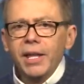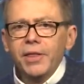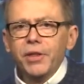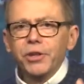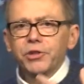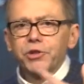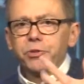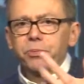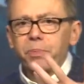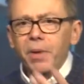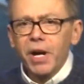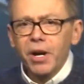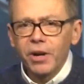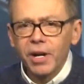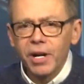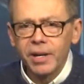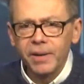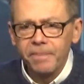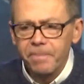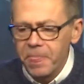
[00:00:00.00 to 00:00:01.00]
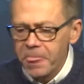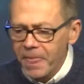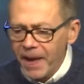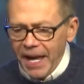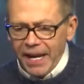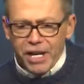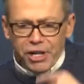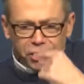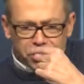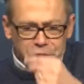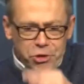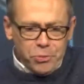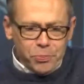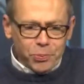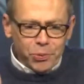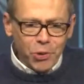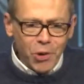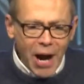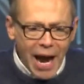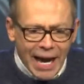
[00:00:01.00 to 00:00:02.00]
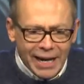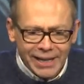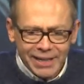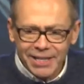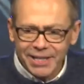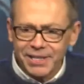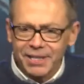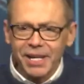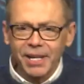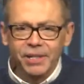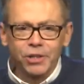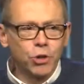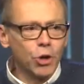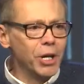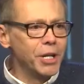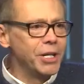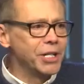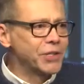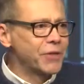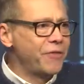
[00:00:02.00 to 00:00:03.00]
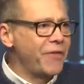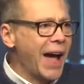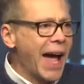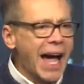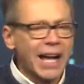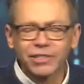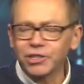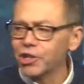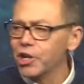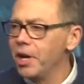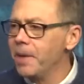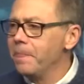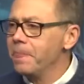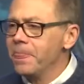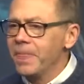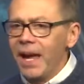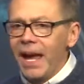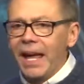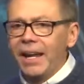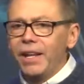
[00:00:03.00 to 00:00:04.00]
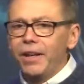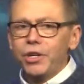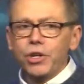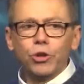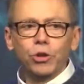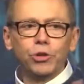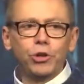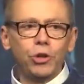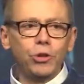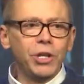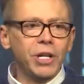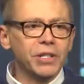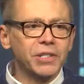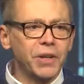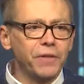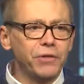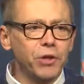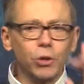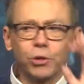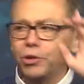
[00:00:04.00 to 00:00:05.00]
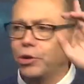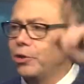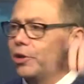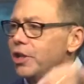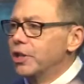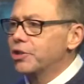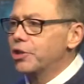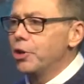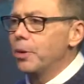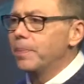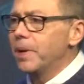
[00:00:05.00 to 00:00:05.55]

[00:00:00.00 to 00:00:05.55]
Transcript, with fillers: in the Spirit. And as you practice it during this fast, and you'll do this, if you'll do this, you'll